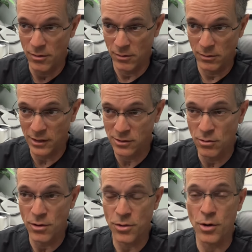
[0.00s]
Let's
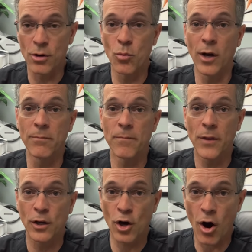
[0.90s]
do the third one,
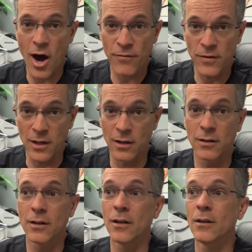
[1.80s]
coffee.
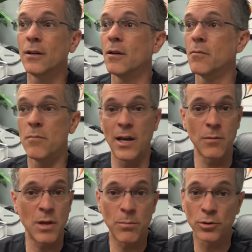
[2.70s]
Many
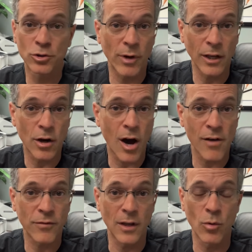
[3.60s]
people drink
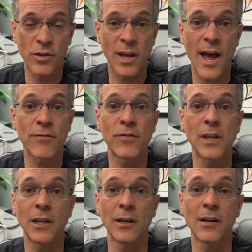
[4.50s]
coffee with
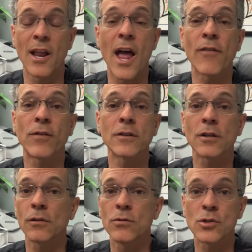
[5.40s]
caffeine in an effort
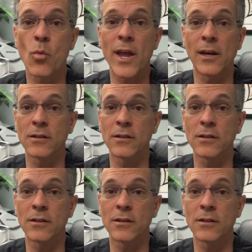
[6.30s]
to lose weight.